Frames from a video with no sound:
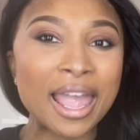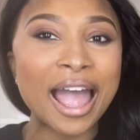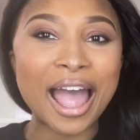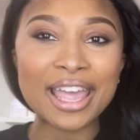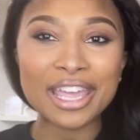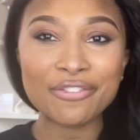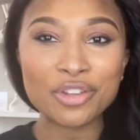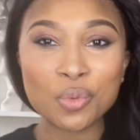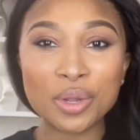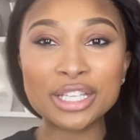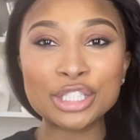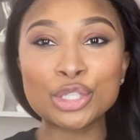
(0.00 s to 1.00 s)
Hi
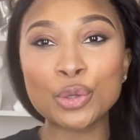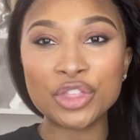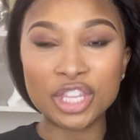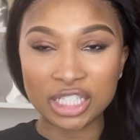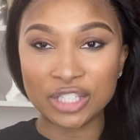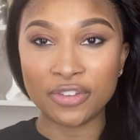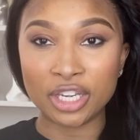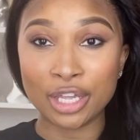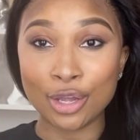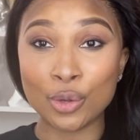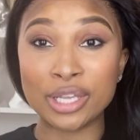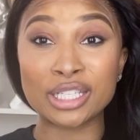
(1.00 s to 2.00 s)
everyone, so this
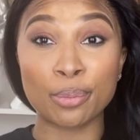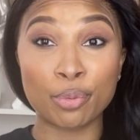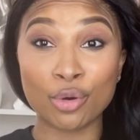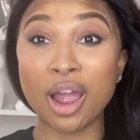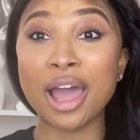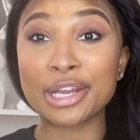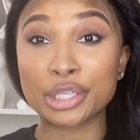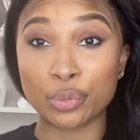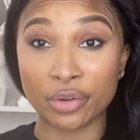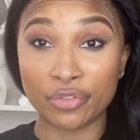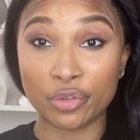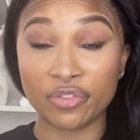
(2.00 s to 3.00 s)
video is a product
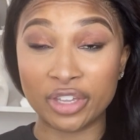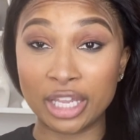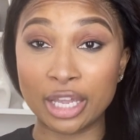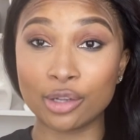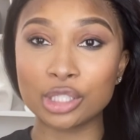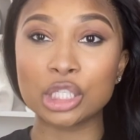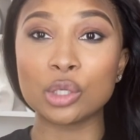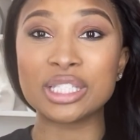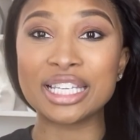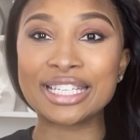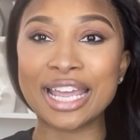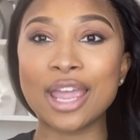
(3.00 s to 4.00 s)
review video. So
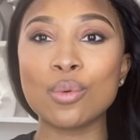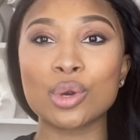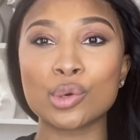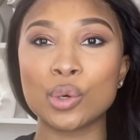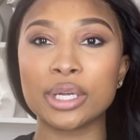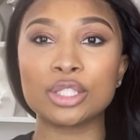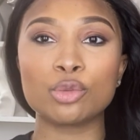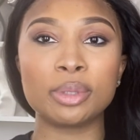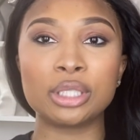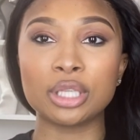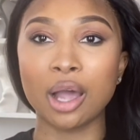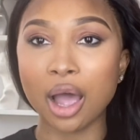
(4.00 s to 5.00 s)
today we're going to be
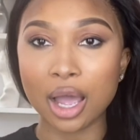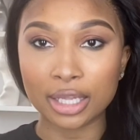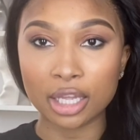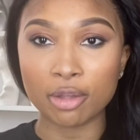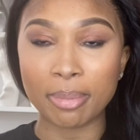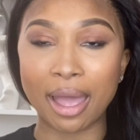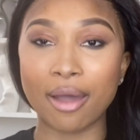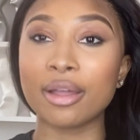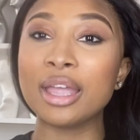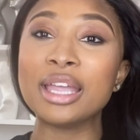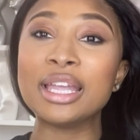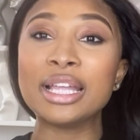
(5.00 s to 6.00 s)
talking about
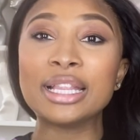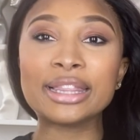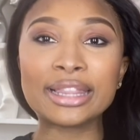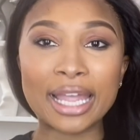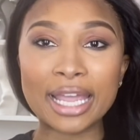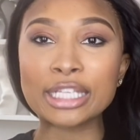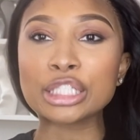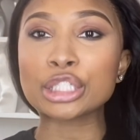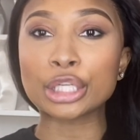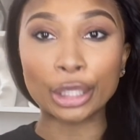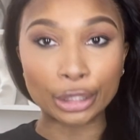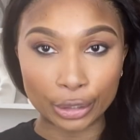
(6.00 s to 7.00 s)
lace
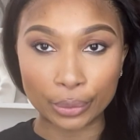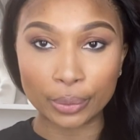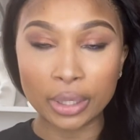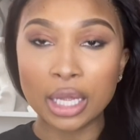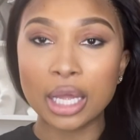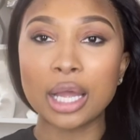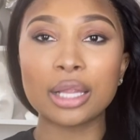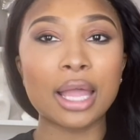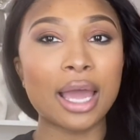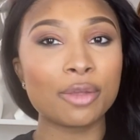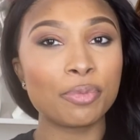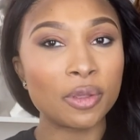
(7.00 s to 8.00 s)
glue. A
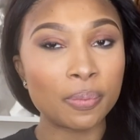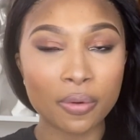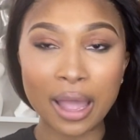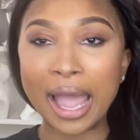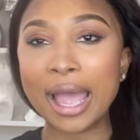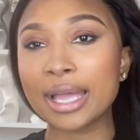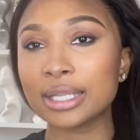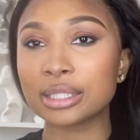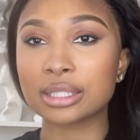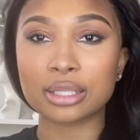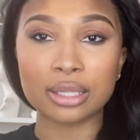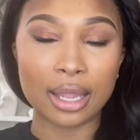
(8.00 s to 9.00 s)
lot of people
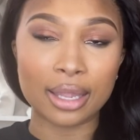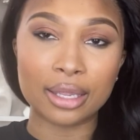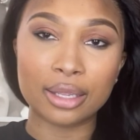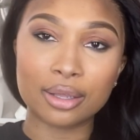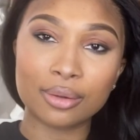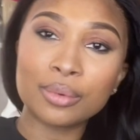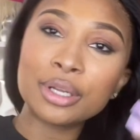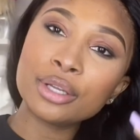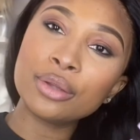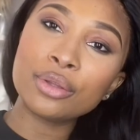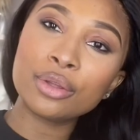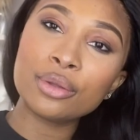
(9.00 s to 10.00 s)
ask, like, what do
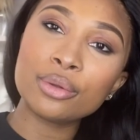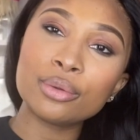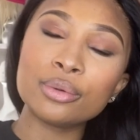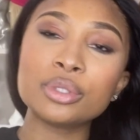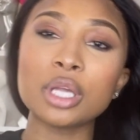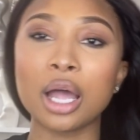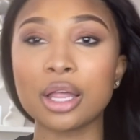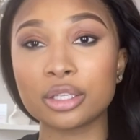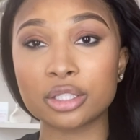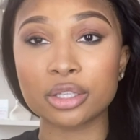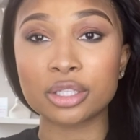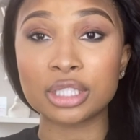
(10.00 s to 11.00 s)
you use? All this
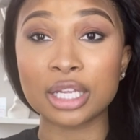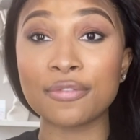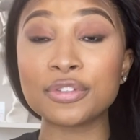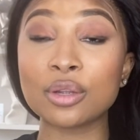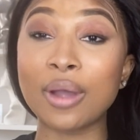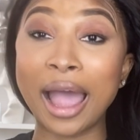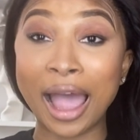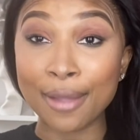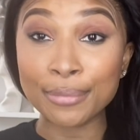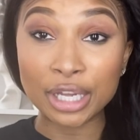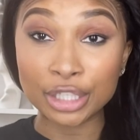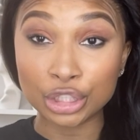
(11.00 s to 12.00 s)
other stuff. So
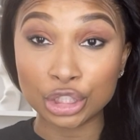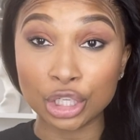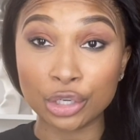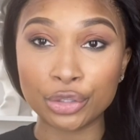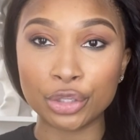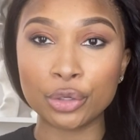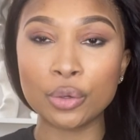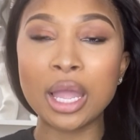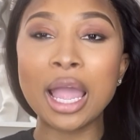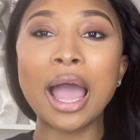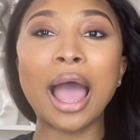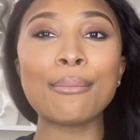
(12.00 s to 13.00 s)
I'm gonna show you.
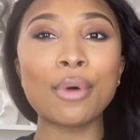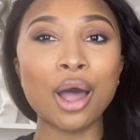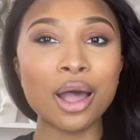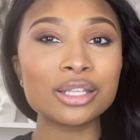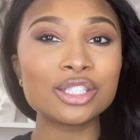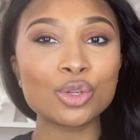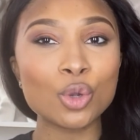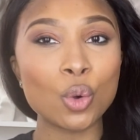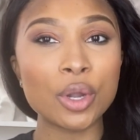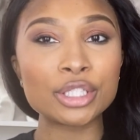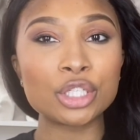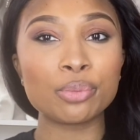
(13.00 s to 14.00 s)
I'm also
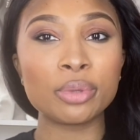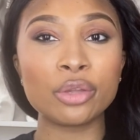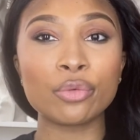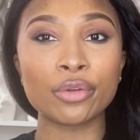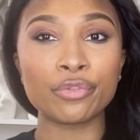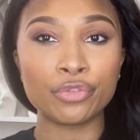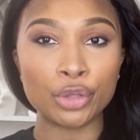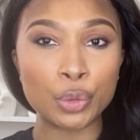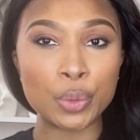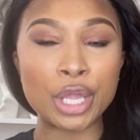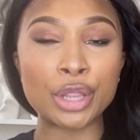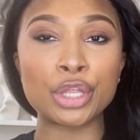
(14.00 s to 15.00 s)
going to be
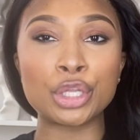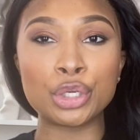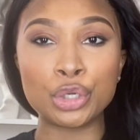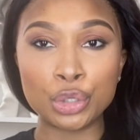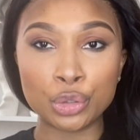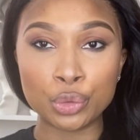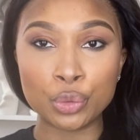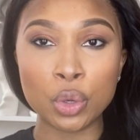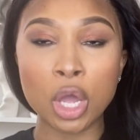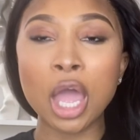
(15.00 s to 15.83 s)
reviewing the new